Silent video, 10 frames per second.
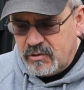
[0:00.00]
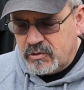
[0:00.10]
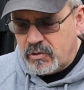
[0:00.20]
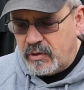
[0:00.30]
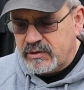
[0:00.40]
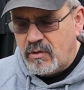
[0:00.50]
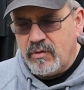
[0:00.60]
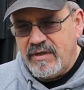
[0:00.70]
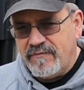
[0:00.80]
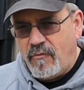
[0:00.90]
So it's
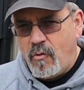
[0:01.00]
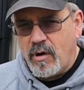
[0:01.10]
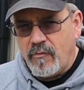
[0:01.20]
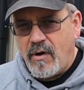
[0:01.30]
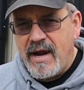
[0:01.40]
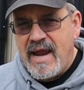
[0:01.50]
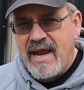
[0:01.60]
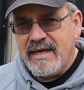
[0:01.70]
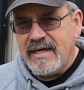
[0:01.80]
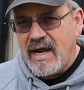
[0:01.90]
only for
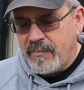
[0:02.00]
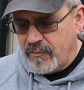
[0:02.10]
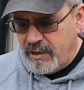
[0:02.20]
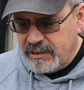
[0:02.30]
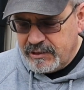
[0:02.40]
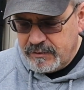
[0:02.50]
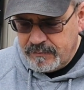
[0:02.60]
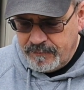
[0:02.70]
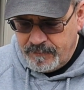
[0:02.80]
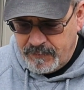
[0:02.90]
right-handed
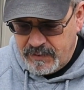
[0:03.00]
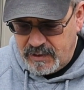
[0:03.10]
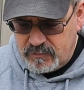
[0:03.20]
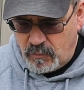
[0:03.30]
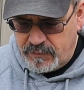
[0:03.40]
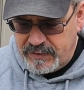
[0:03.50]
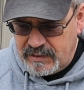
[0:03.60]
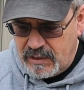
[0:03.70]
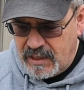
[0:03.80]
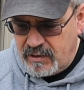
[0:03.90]
operation. That's one
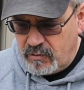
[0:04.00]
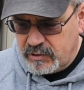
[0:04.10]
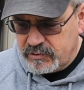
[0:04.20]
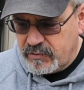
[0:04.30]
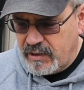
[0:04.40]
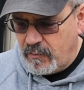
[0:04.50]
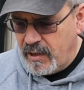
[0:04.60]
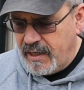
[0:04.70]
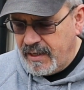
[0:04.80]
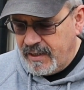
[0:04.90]
thing that I noticed right
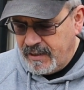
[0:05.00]
away.